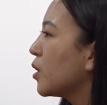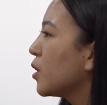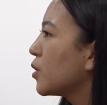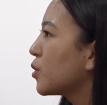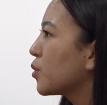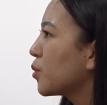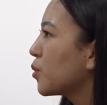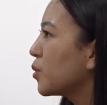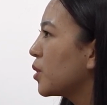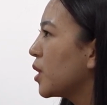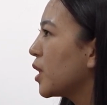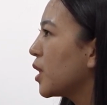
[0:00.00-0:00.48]

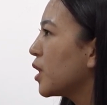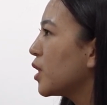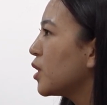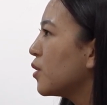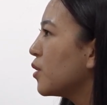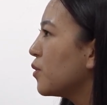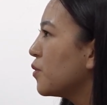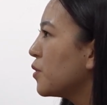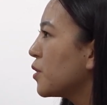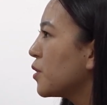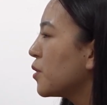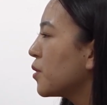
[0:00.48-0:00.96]
So the
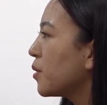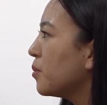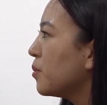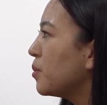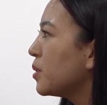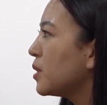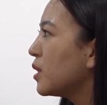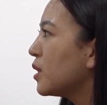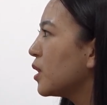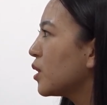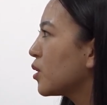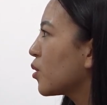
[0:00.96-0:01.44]
individual
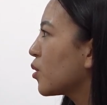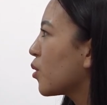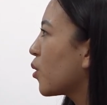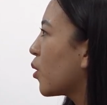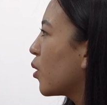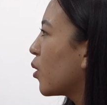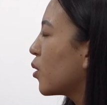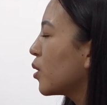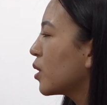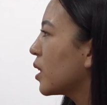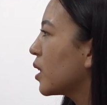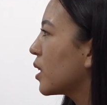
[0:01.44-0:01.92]
business or
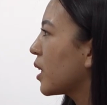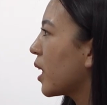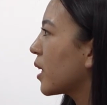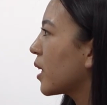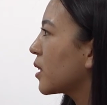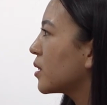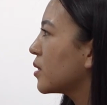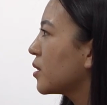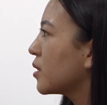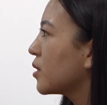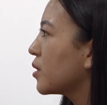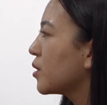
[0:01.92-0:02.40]

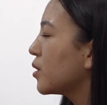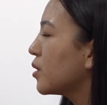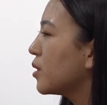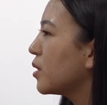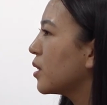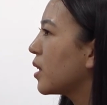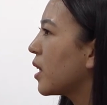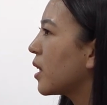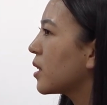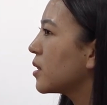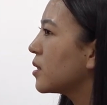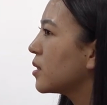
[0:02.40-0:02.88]

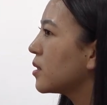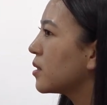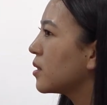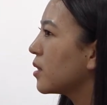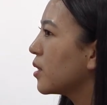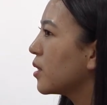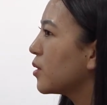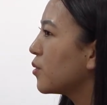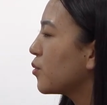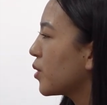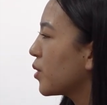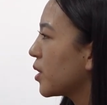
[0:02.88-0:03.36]
organization that is
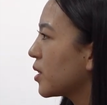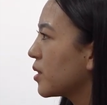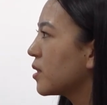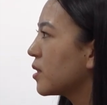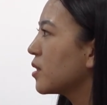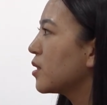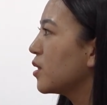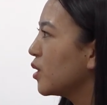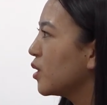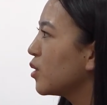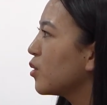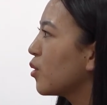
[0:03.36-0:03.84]

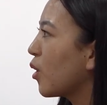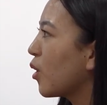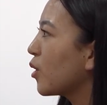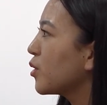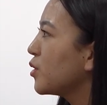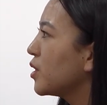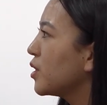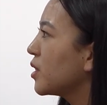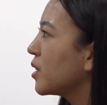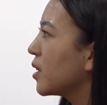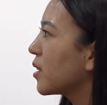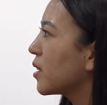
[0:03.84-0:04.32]
interested in
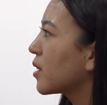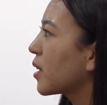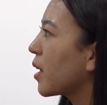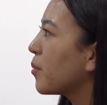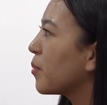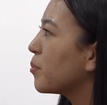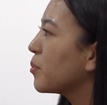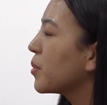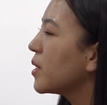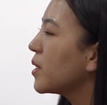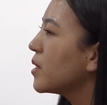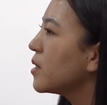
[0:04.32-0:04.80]
launching a
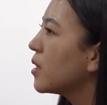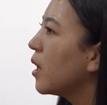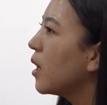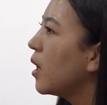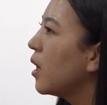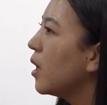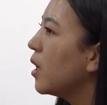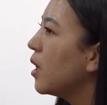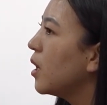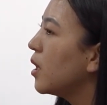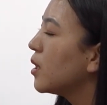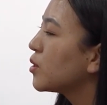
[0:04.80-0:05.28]
campaign
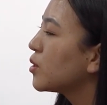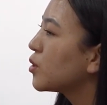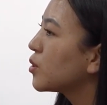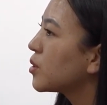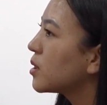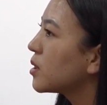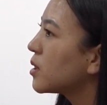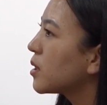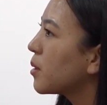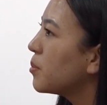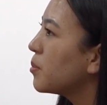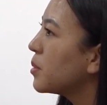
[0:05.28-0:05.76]

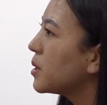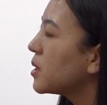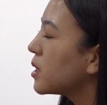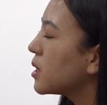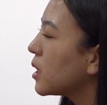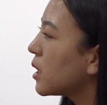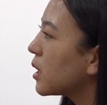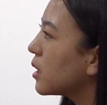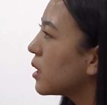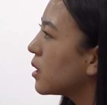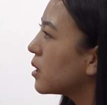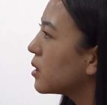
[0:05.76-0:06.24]
should submit
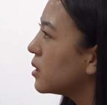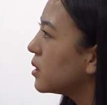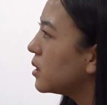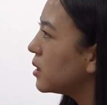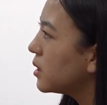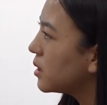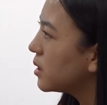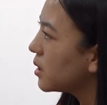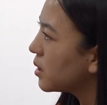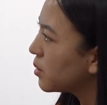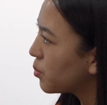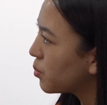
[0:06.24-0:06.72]
a
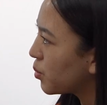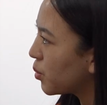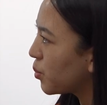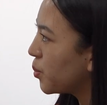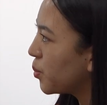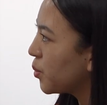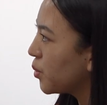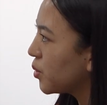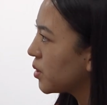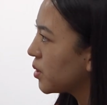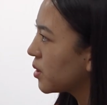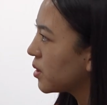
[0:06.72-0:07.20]
detailed
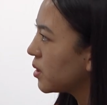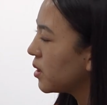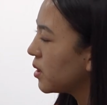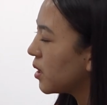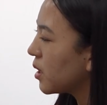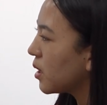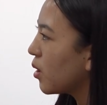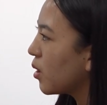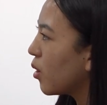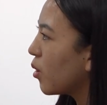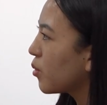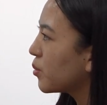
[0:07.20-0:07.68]
proposal
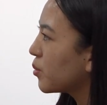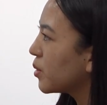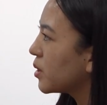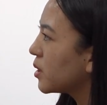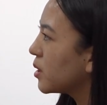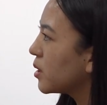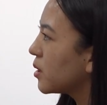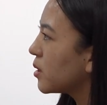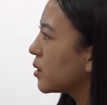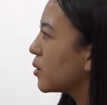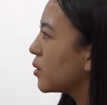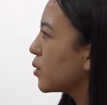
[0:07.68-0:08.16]
along
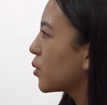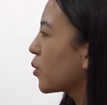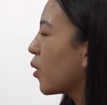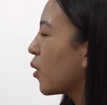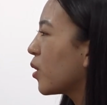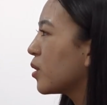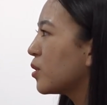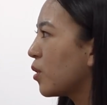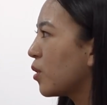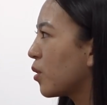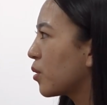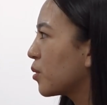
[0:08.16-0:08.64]
with the
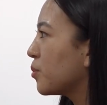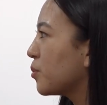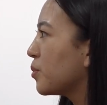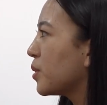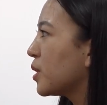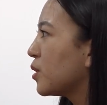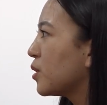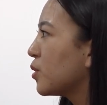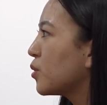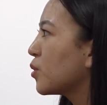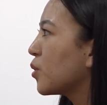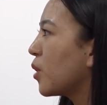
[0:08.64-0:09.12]
required
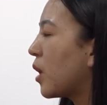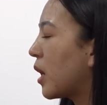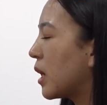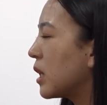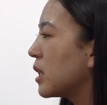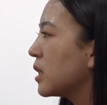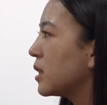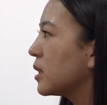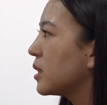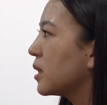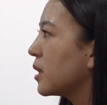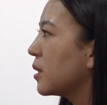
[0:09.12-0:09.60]
documents to
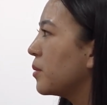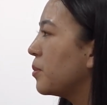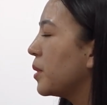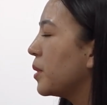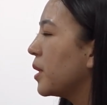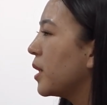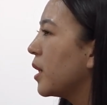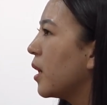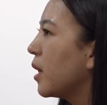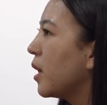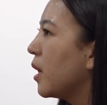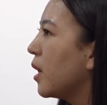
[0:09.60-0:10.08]

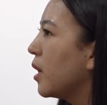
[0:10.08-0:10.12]
RSEB.